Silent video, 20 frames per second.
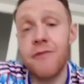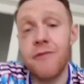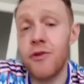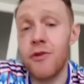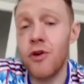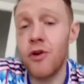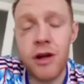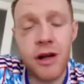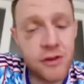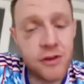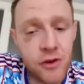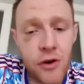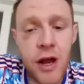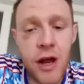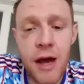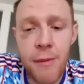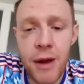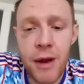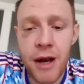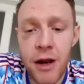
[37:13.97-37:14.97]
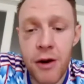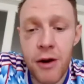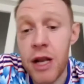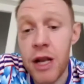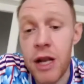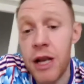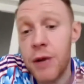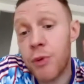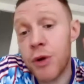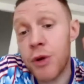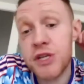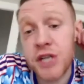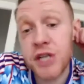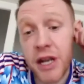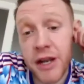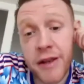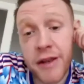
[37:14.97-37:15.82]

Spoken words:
You know, it's great, man, and I really appreciate it.